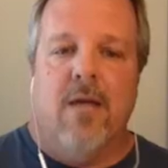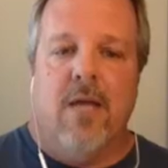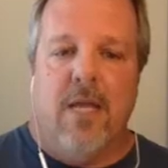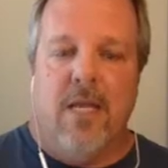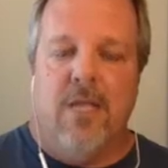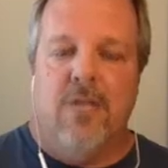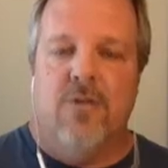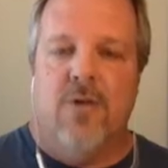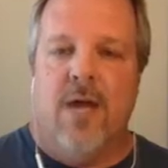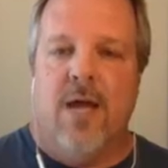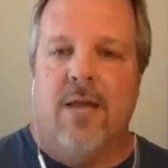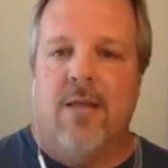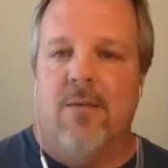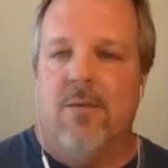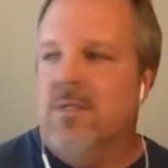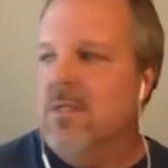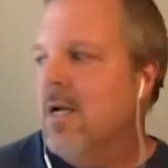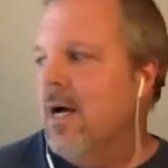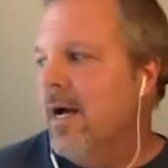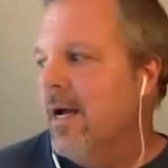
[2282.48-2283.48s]
any track that
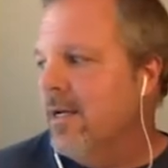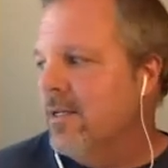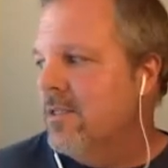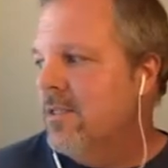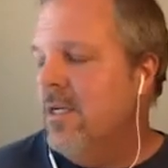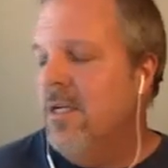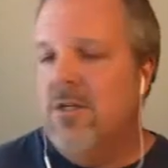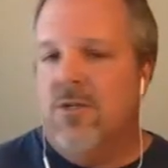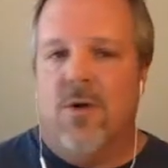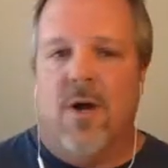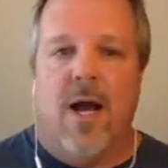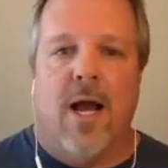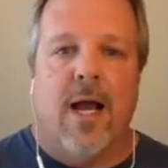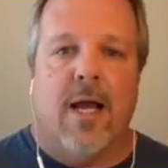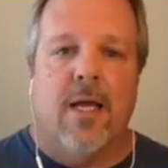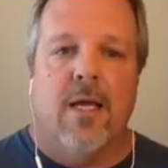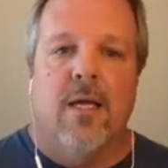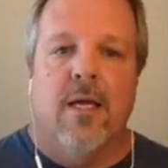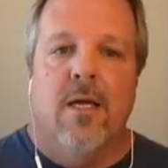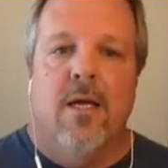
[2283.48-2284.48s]
was an ISC
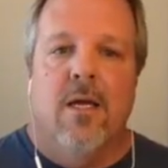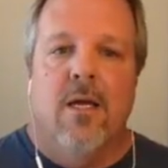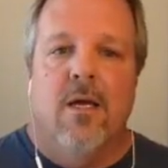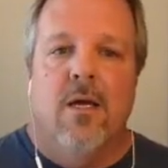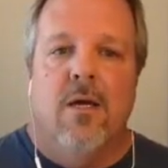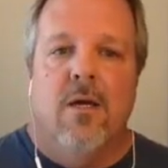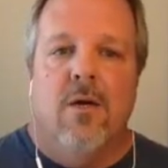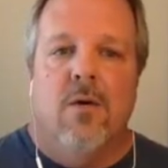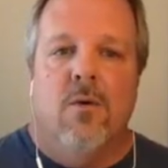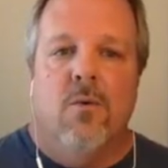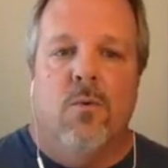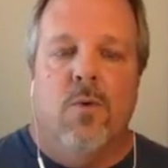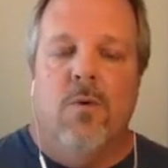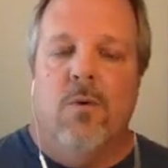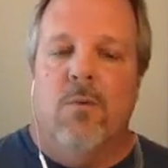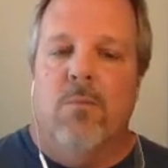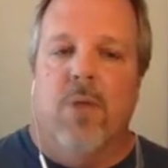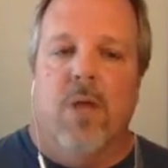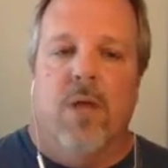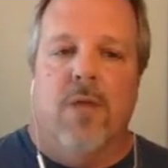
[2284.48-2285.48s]
track, we
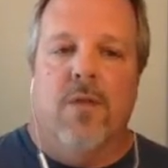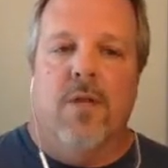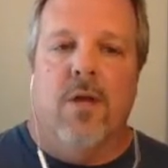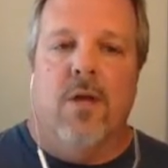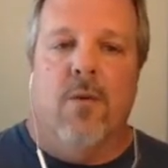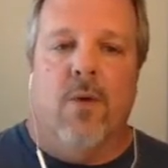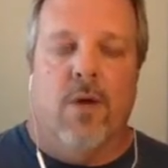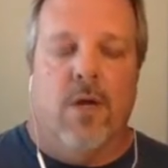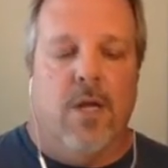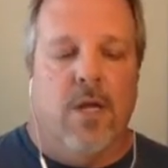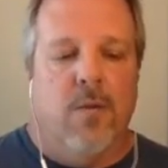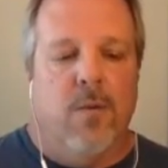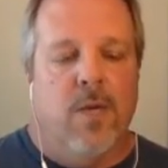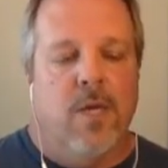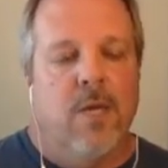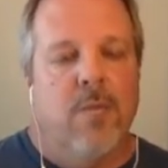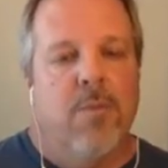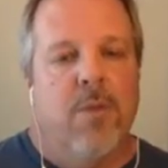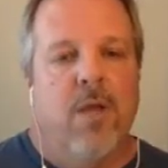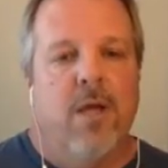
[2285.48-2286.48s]
would plug the network in, and
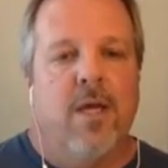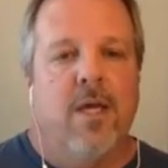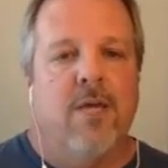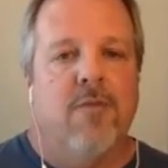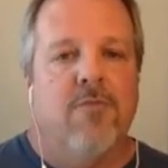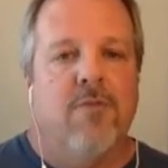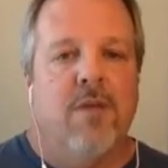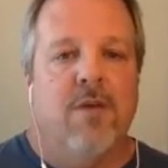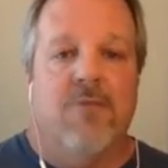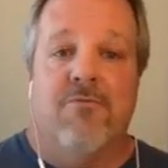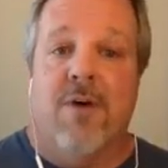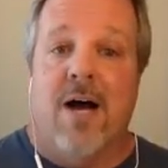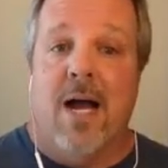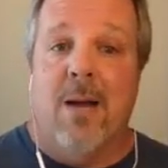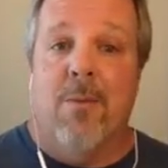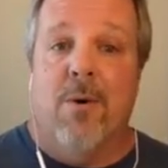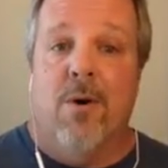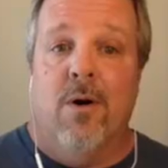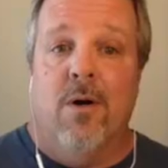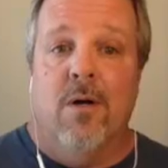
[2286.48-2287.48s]
we could plug in via
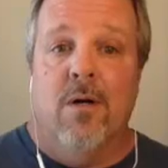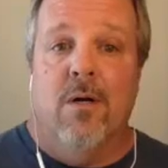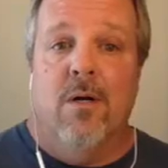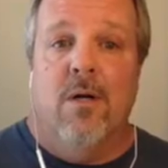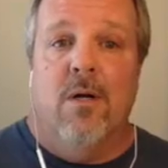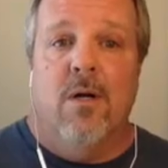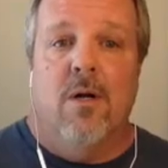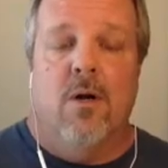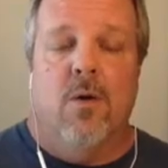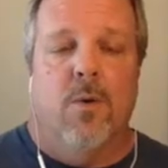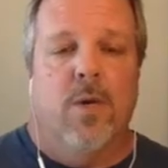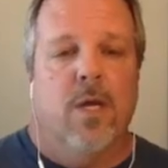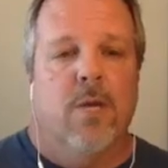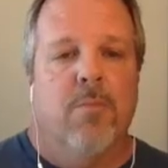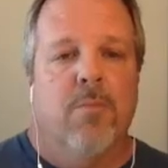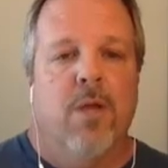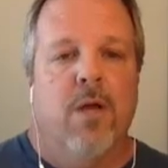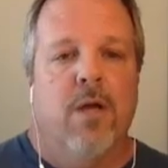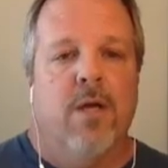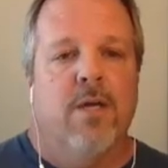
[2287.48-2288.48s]
fiber, or we
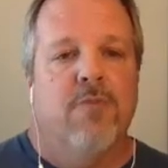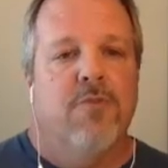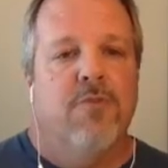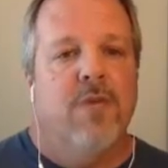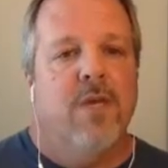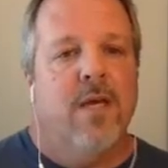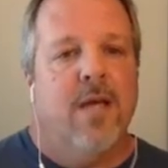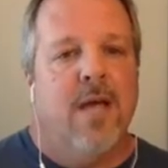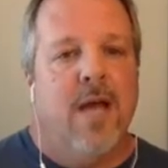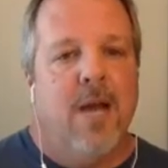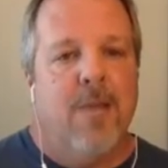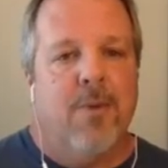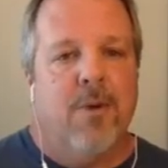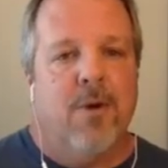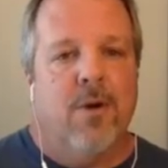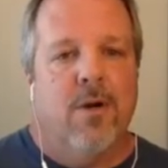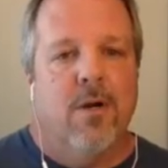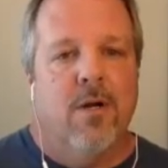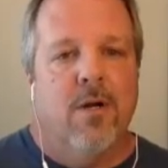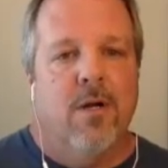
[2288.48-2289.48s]
could plug in via
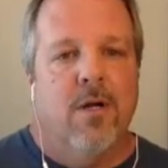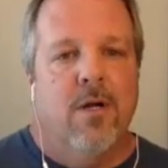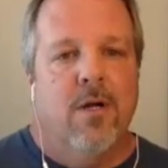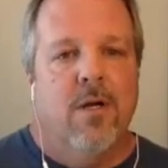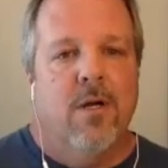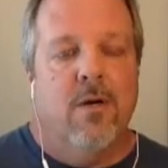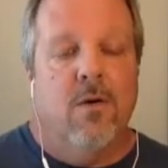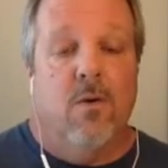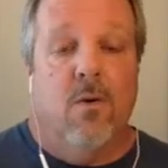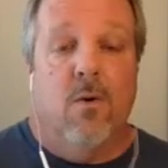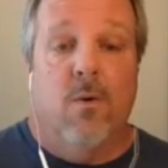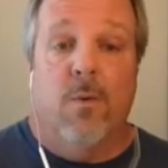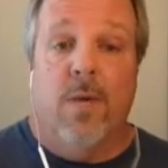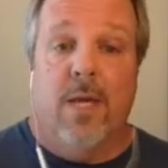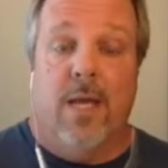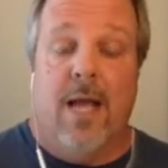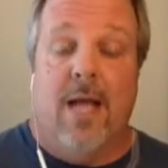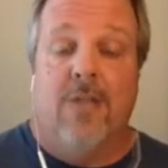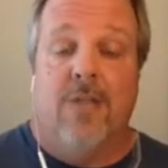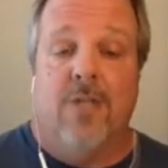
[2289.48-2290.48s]
copper, or we
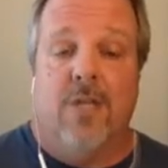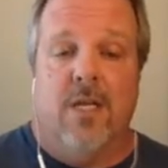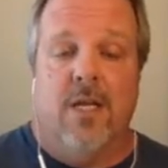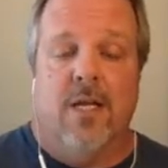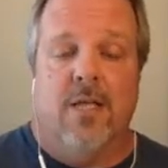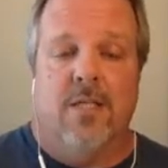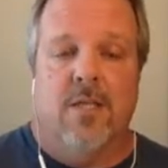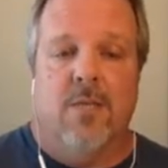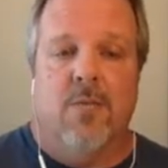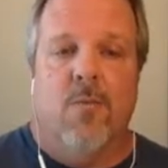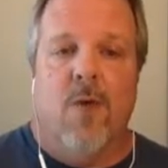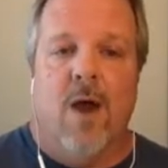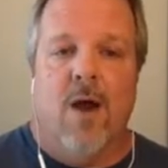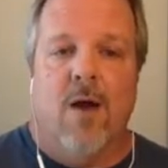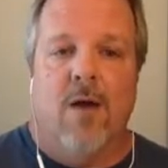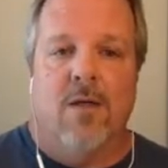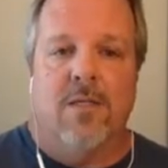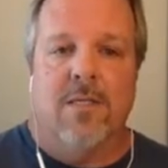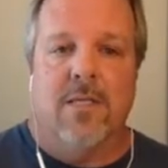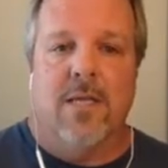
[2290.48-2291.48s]
could actually connect up
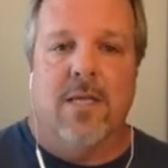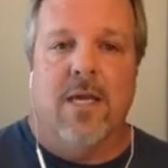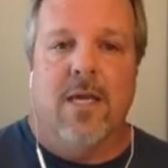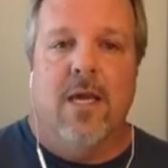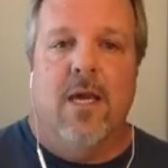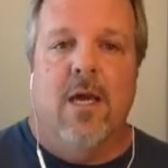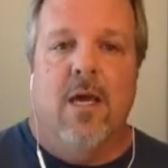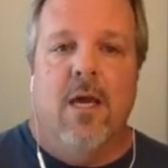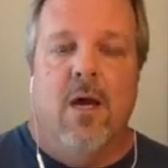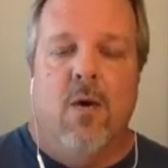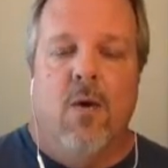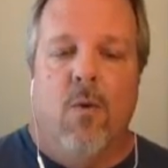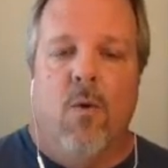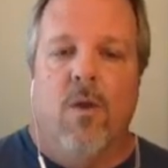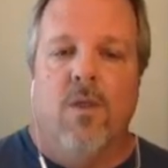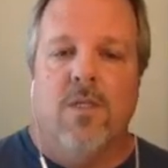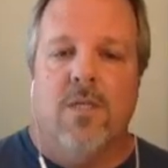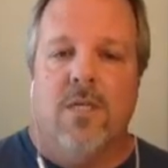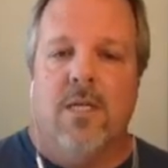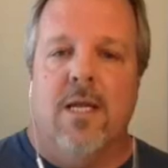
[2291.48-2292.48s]
wirelessly.
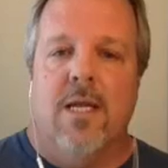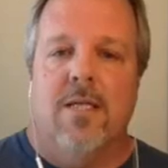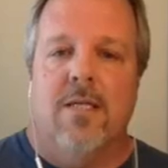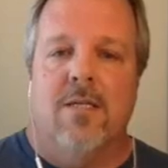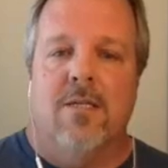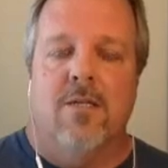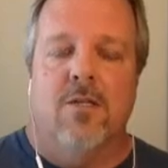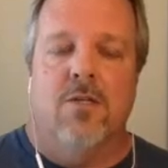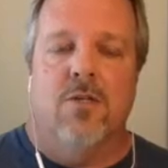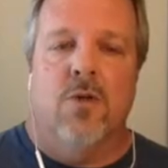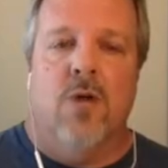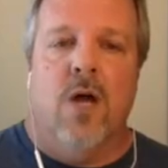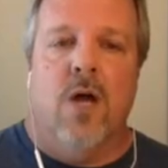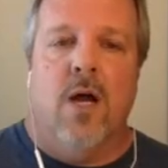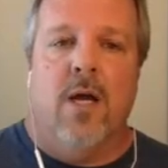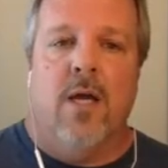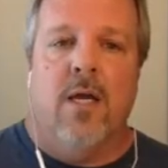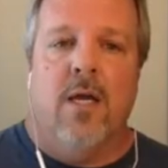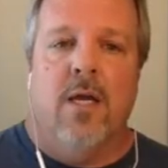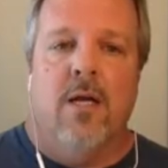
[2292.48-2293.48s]
Once connected to the
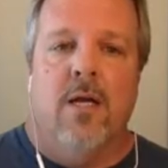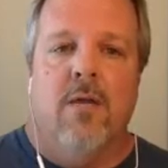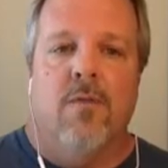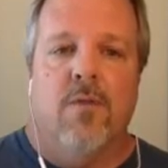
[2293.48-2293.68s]
truck